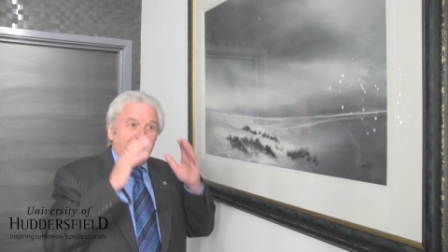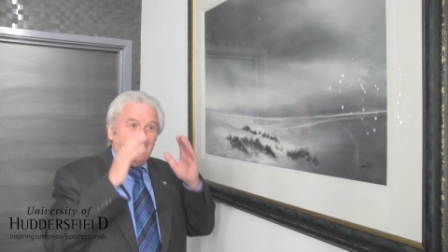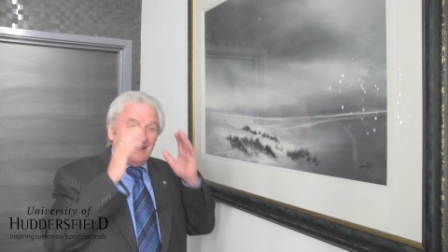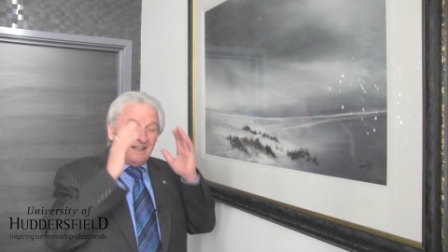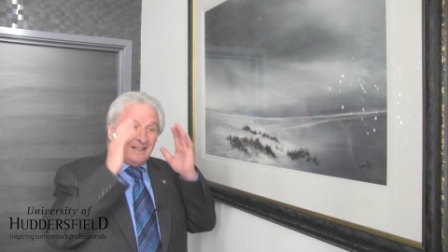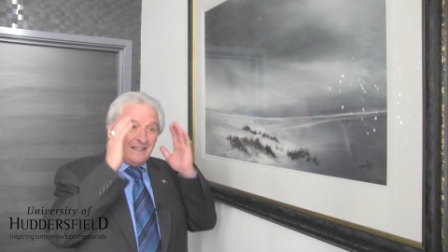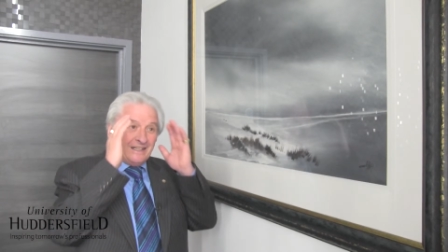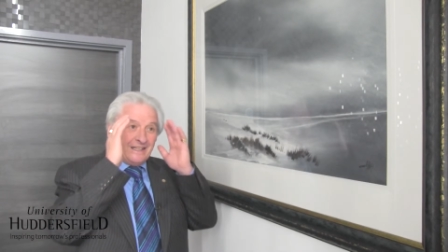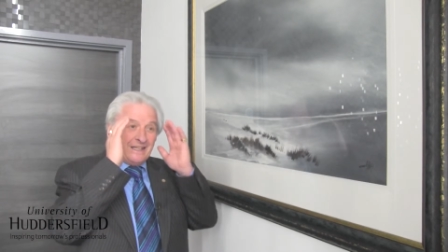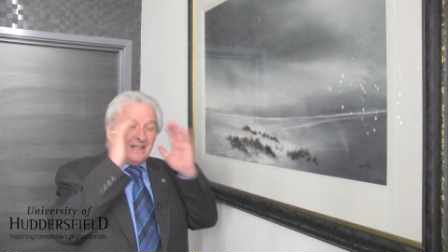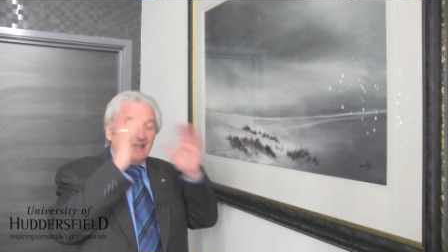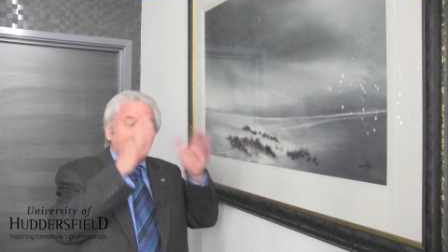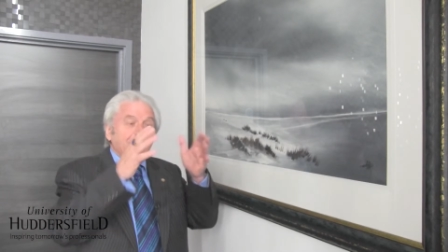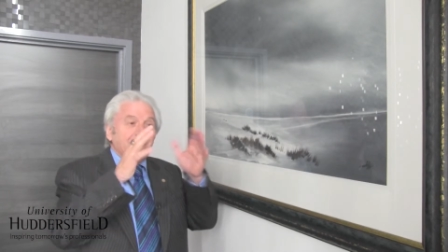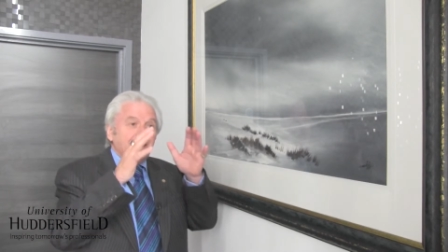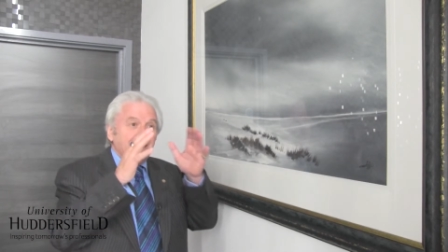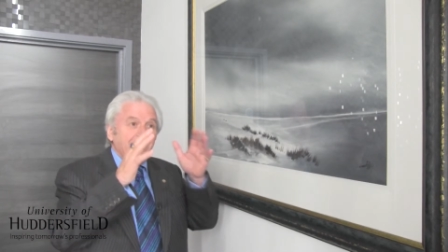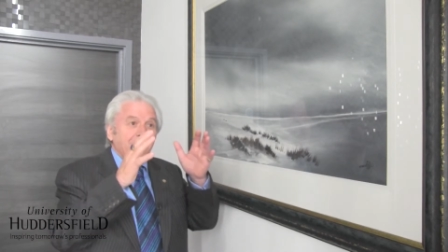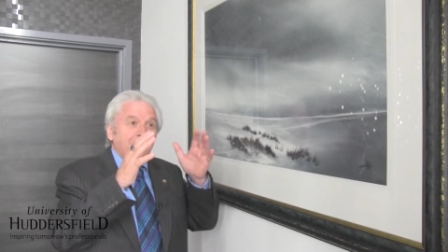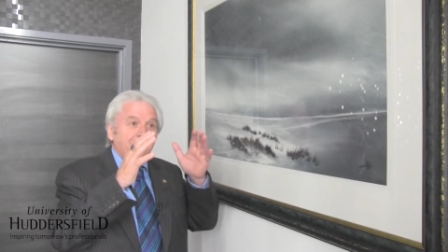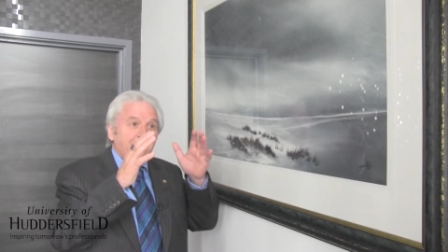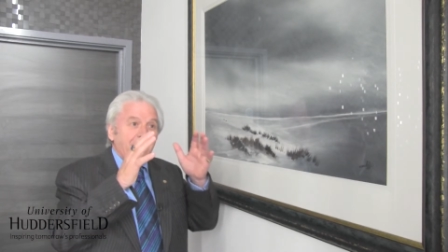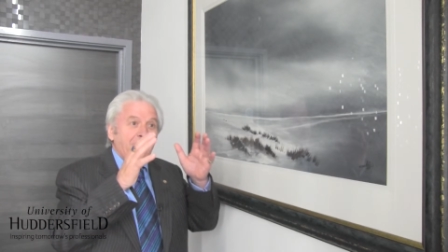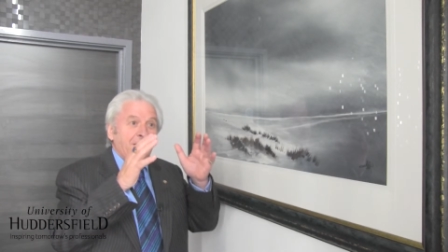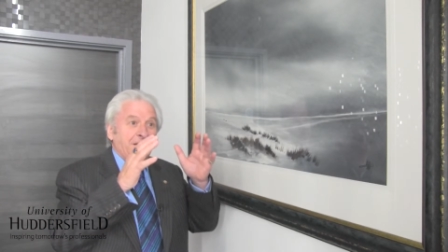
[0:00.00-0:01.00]
And clicked
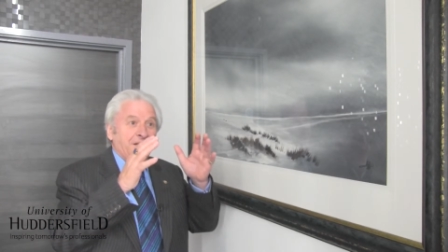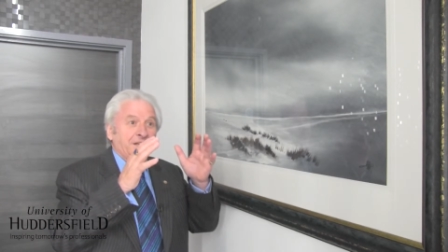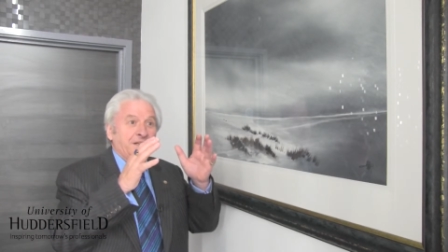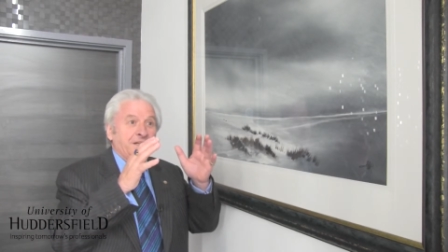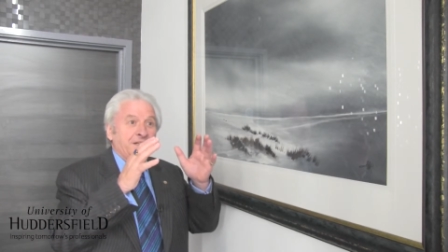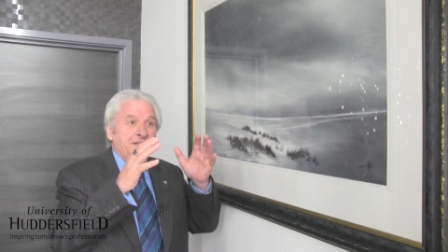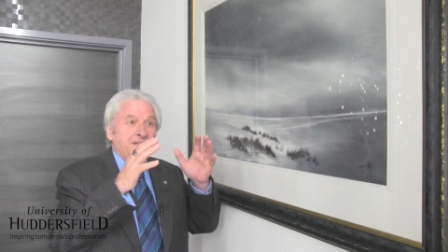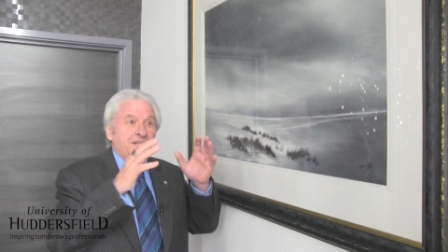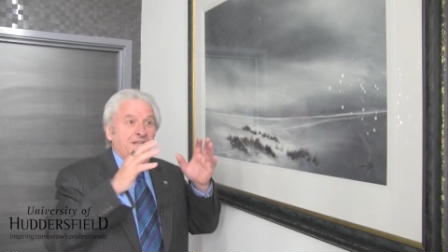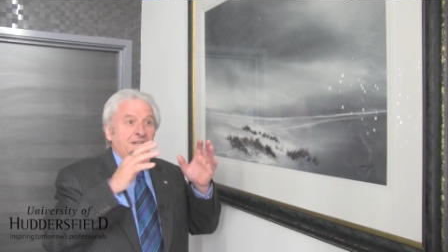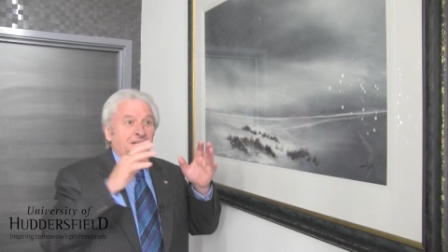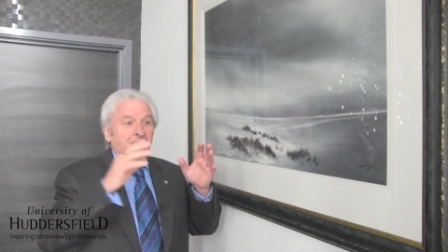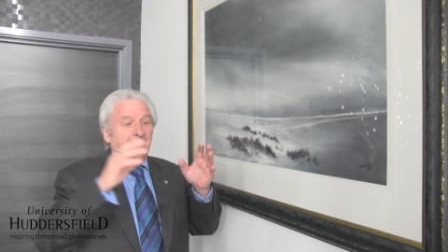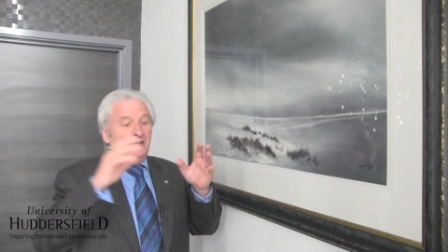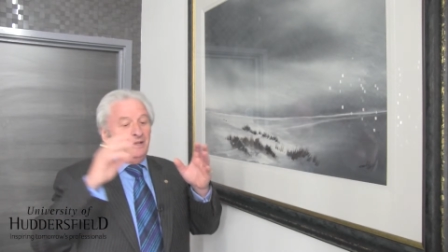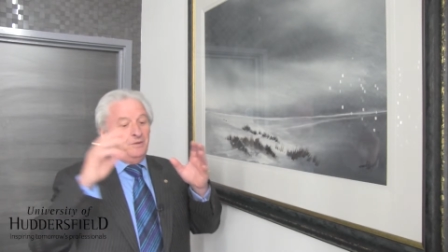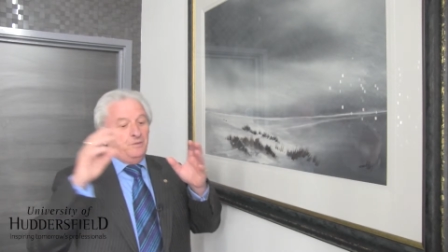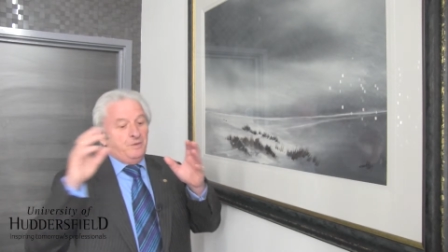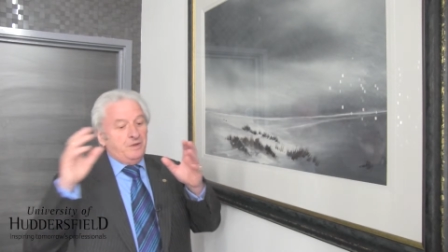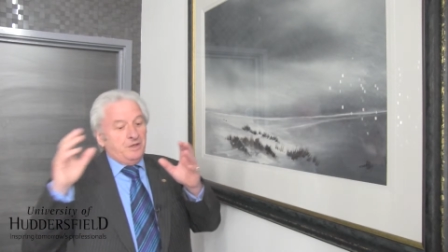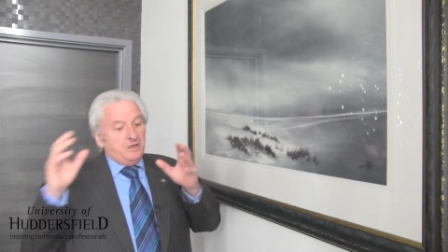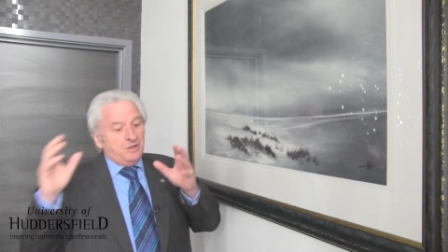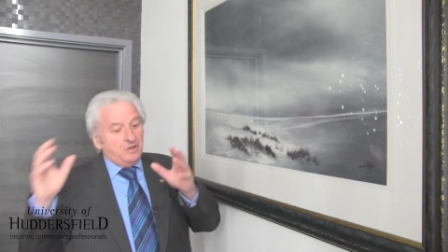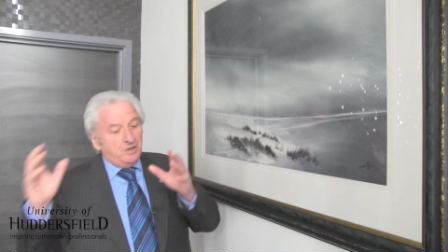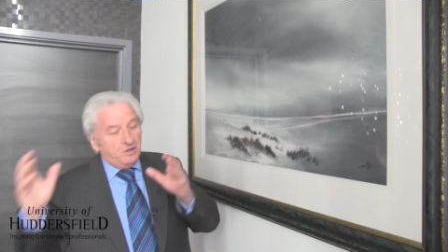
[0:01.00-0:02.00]
it then, and then
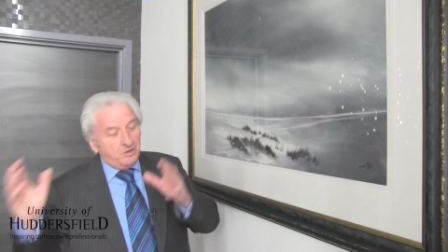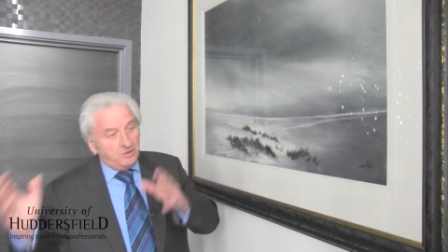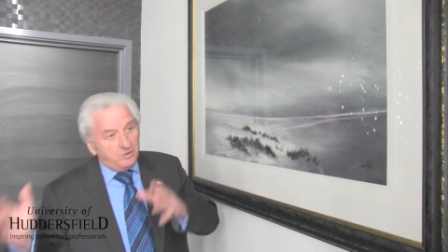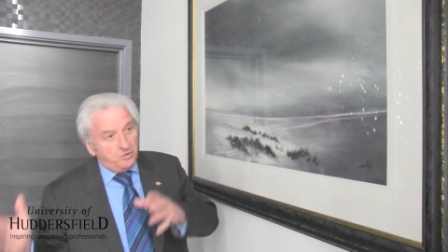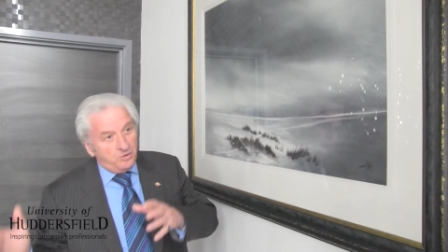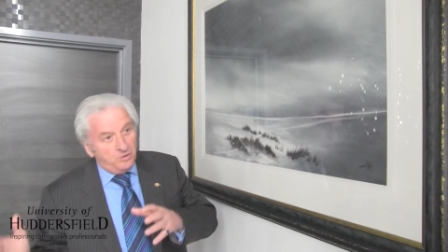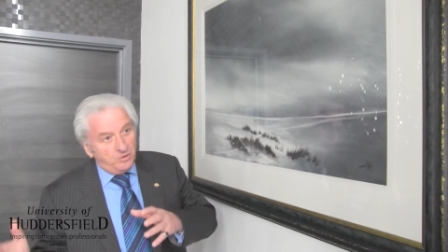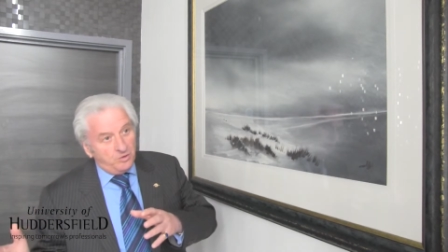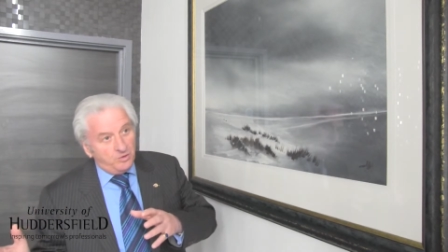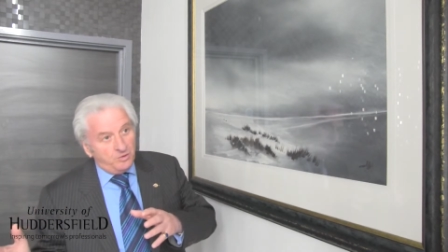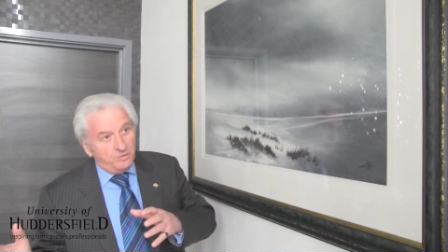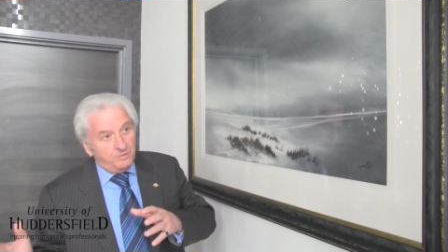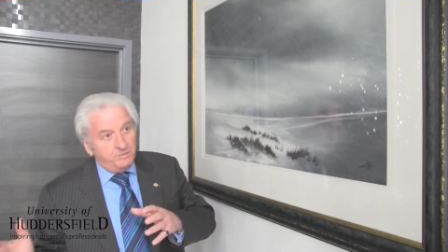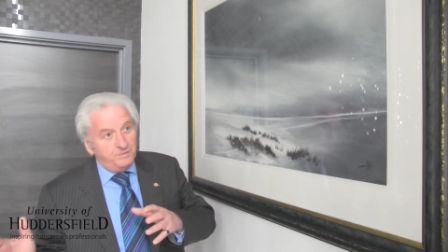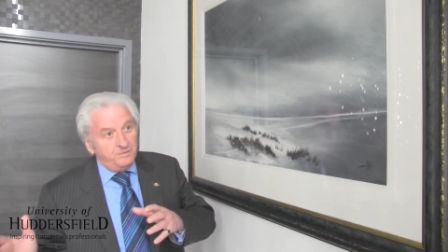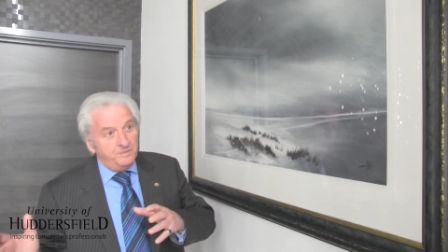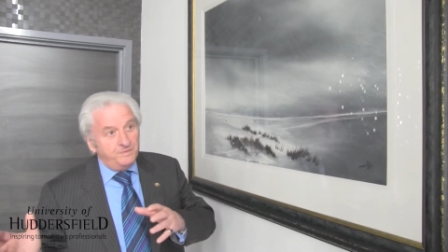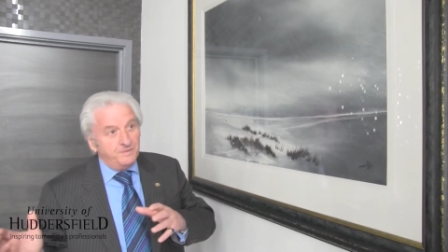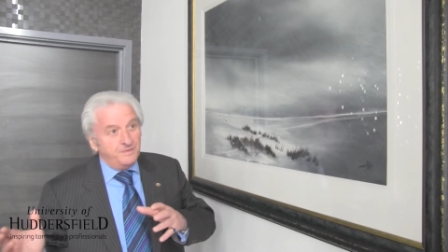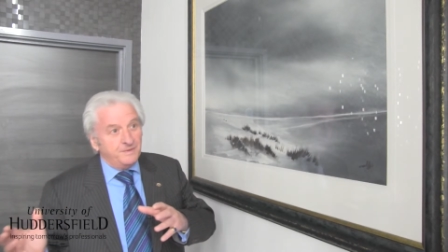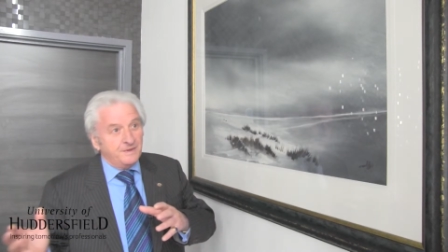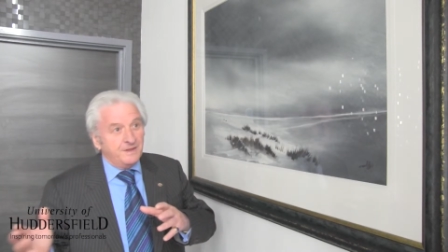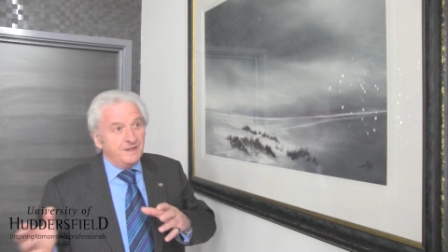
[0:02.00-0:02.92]
when he got home